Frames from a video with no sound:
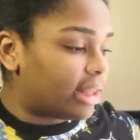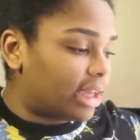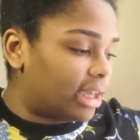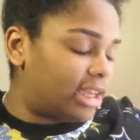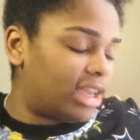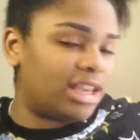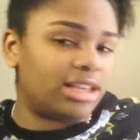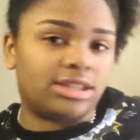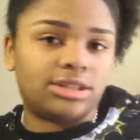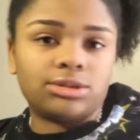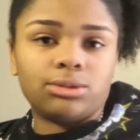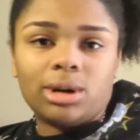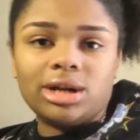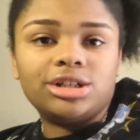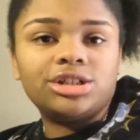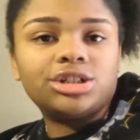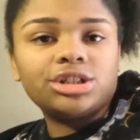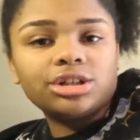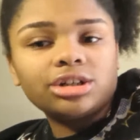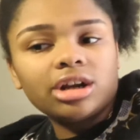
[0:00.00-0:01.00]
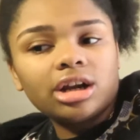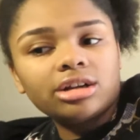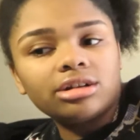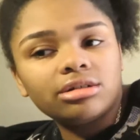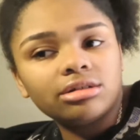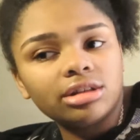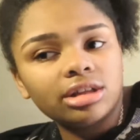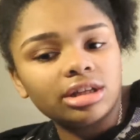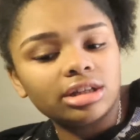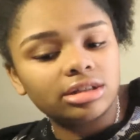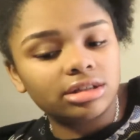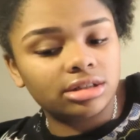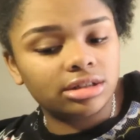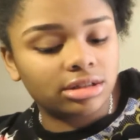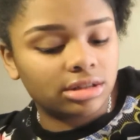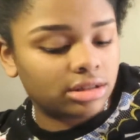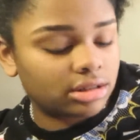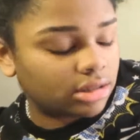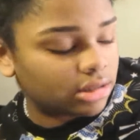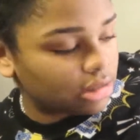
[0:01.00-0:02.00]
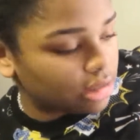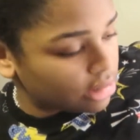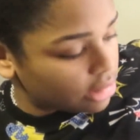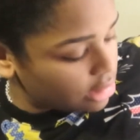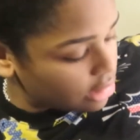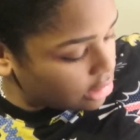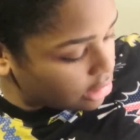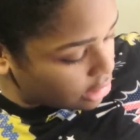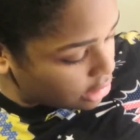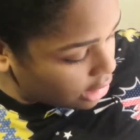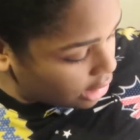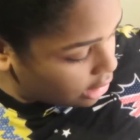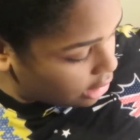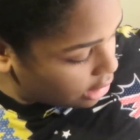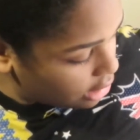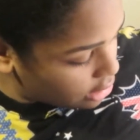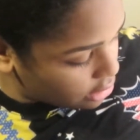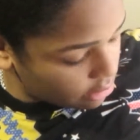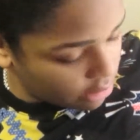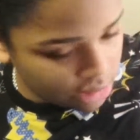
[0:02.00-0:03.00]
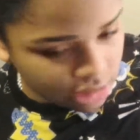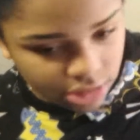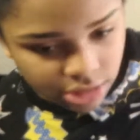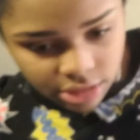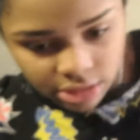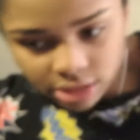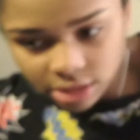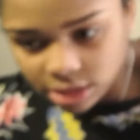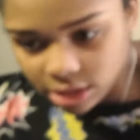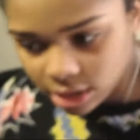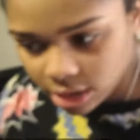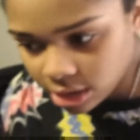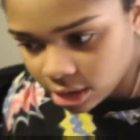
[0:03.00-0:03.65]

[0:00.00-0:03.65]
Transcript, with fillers: like a sweatshirt under this because this is like a sweatshirt.